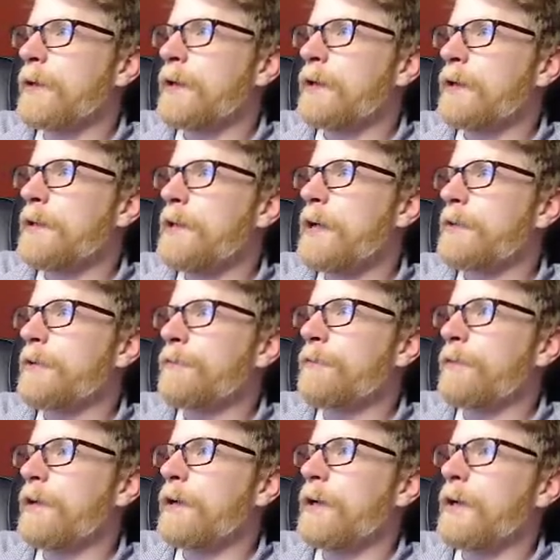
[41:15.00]
Another...
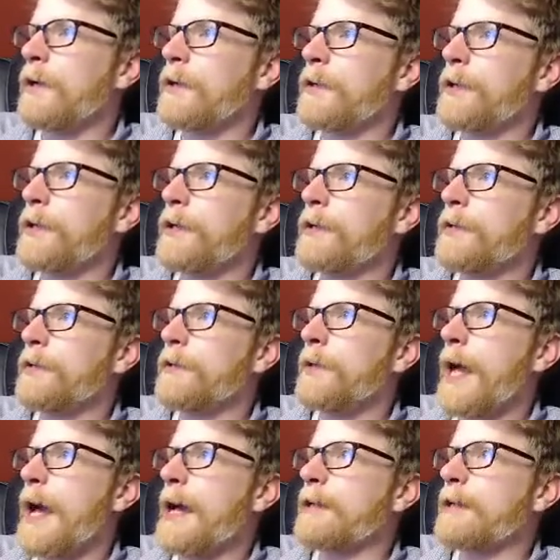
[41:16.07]
Oh, you can do
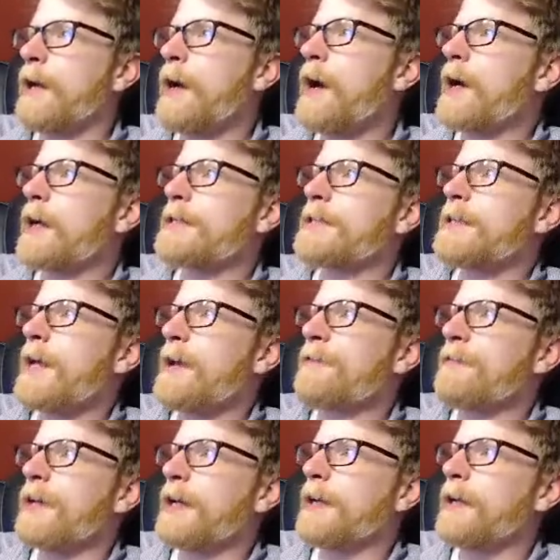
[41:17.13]
that. Oh, I saved
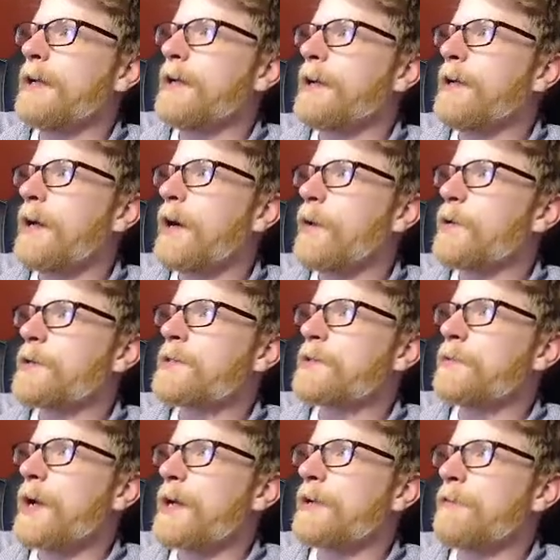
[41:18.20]
it. I wasn't
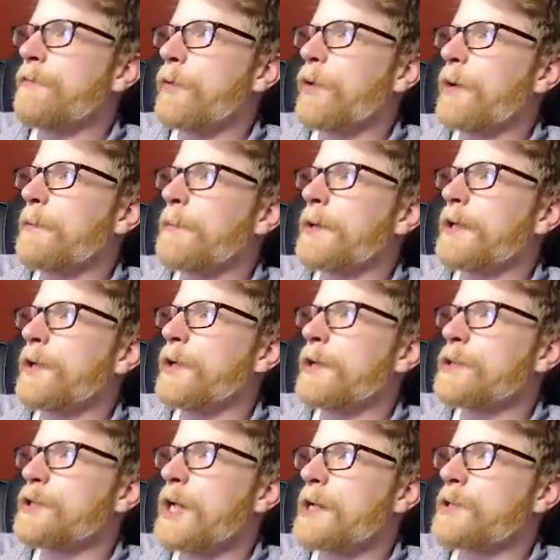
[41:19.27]
ready for it, but you can
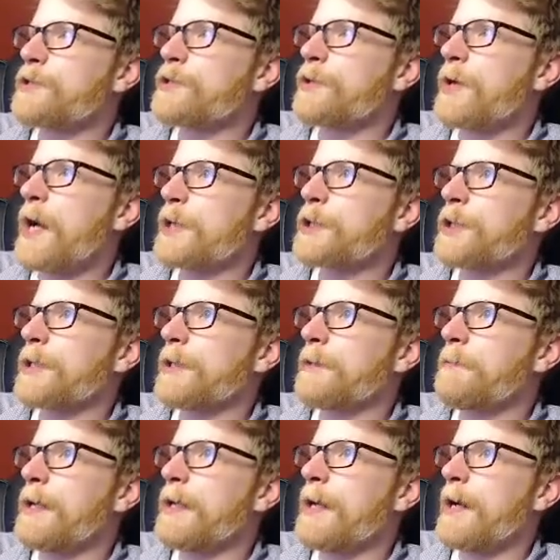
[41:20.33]
change direction in
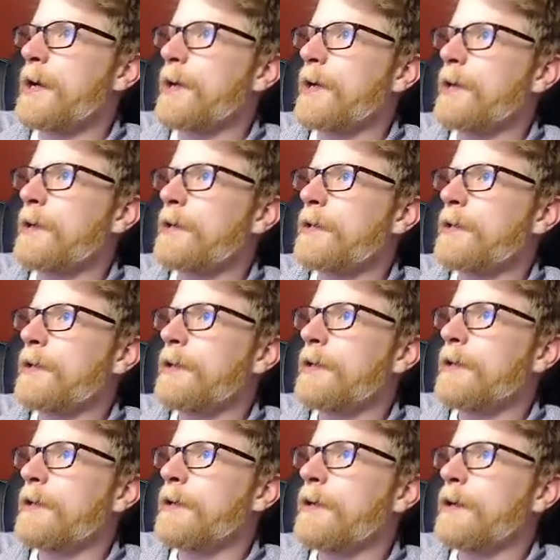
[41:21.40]
midair.
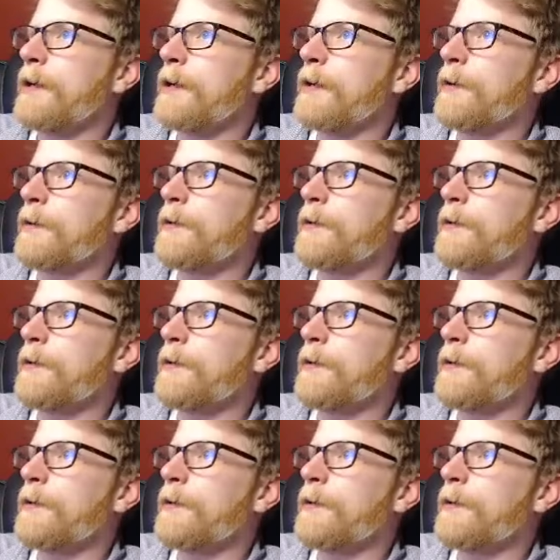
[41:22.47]
Uh-oh.